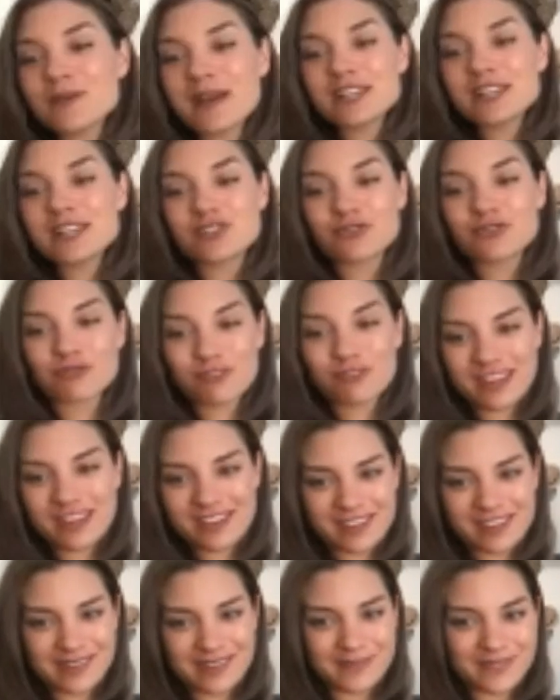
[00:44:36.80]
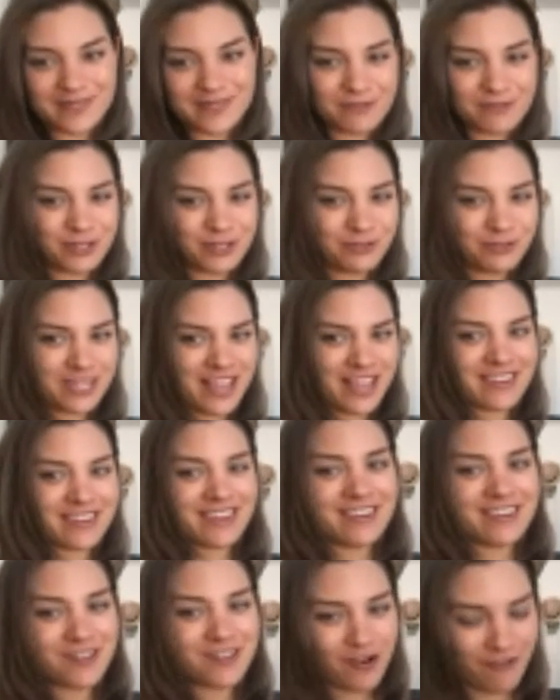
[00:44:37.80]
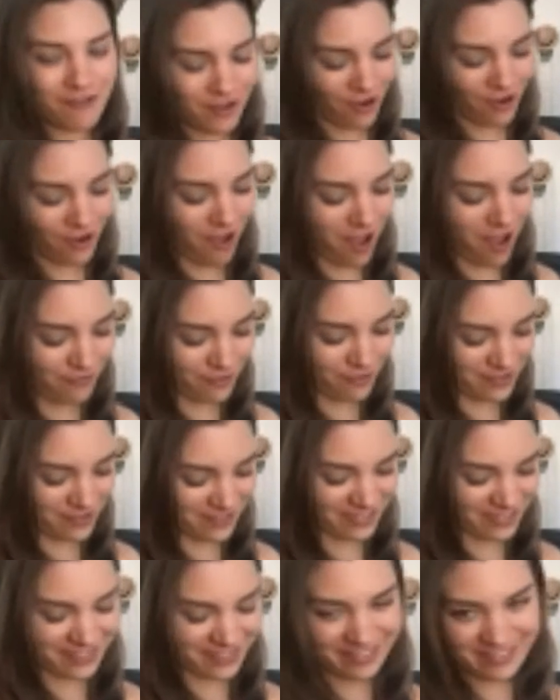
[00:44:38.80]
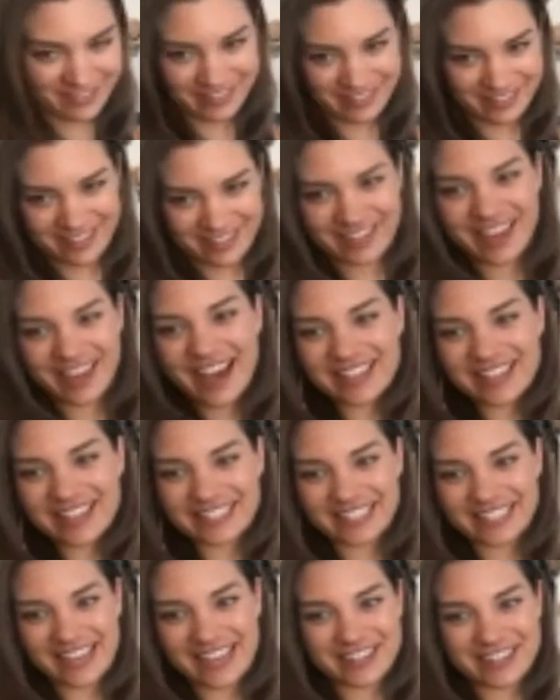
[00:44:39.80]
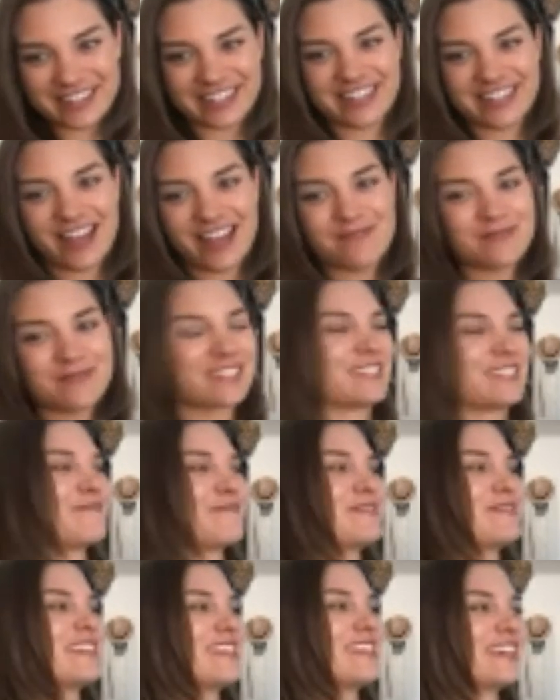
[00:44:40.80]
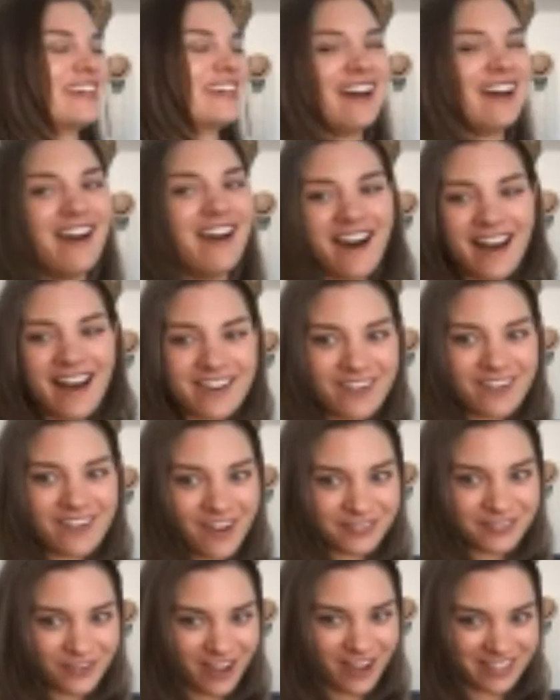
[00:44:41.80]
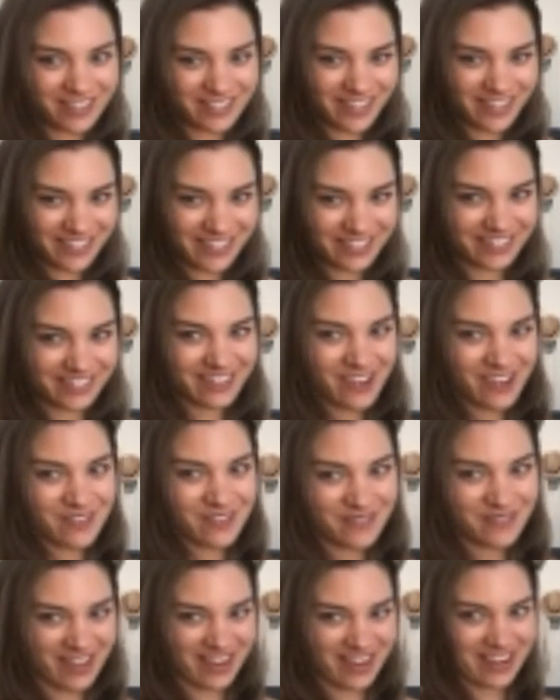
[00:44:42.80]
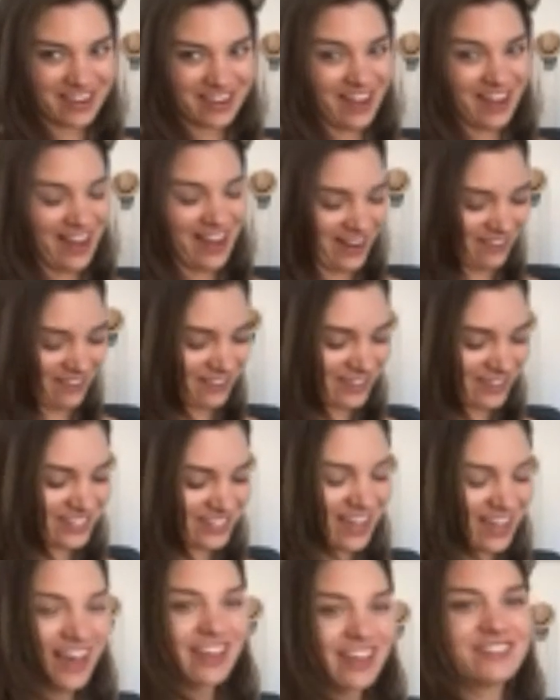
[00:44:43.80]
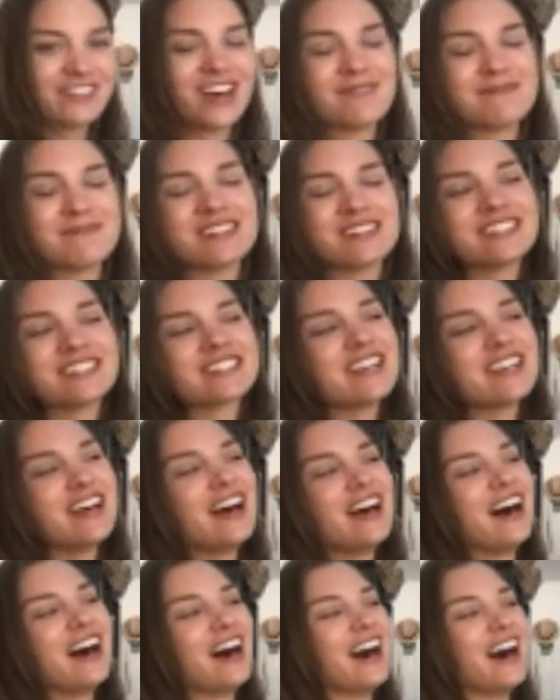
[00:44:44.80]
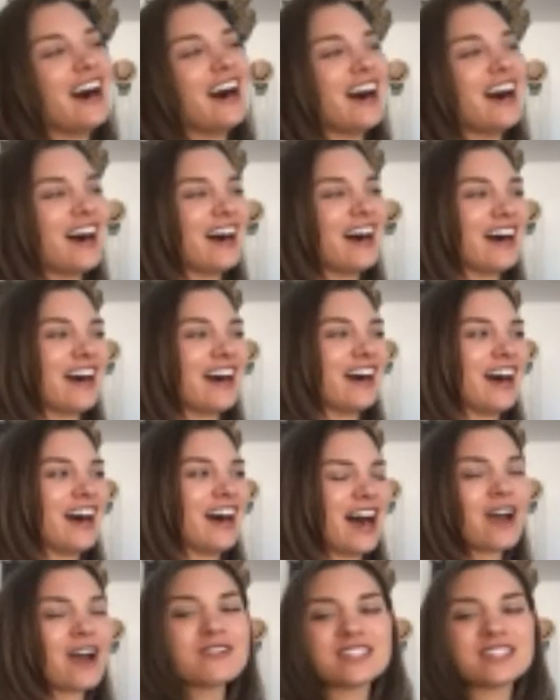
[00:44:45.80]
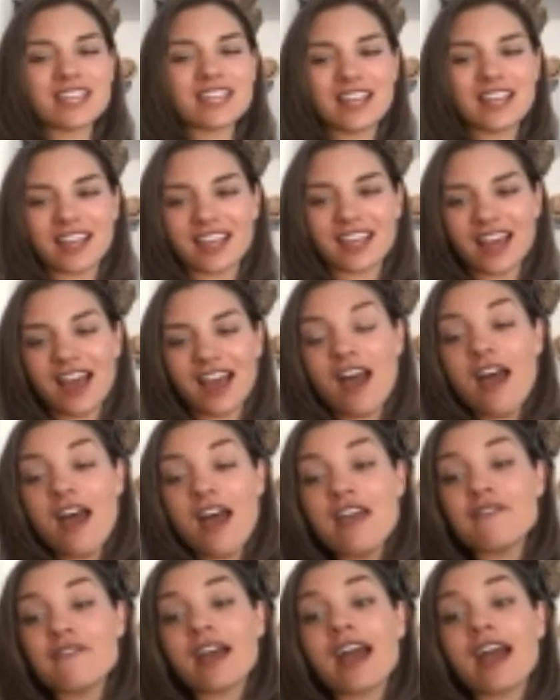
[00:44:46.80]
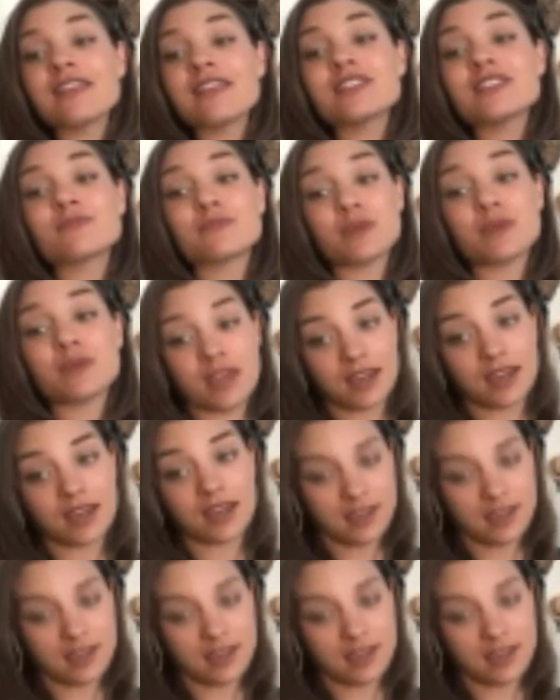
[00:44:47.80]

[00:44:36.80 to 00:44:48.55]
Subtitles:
dreams. Would you take either of their offers? Casting agent comes to me. I don't have to audition. Oh my God, I would die of happiness. I would take, if I had to pick,